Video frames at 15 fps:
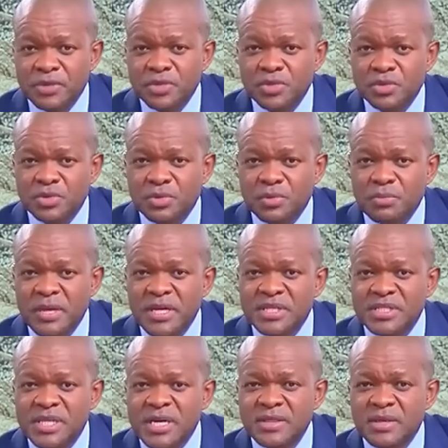to
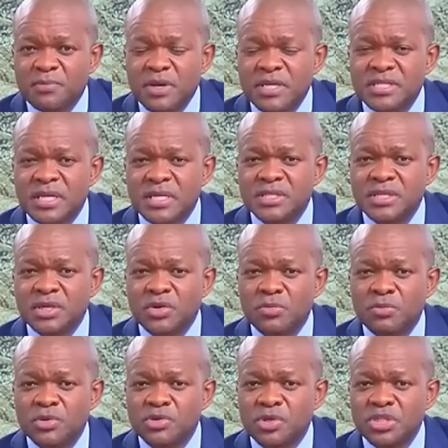Minister in the Presidency
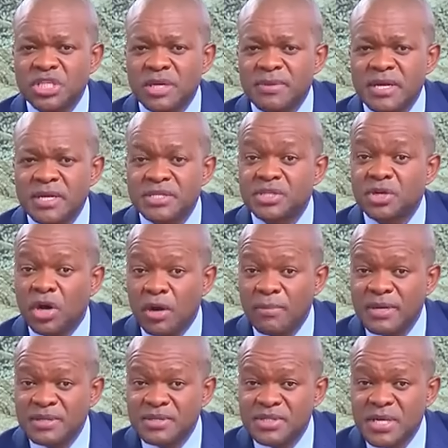Khumbudzo Ntshavheni's
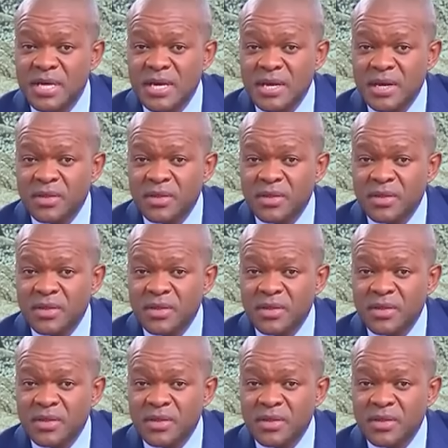comments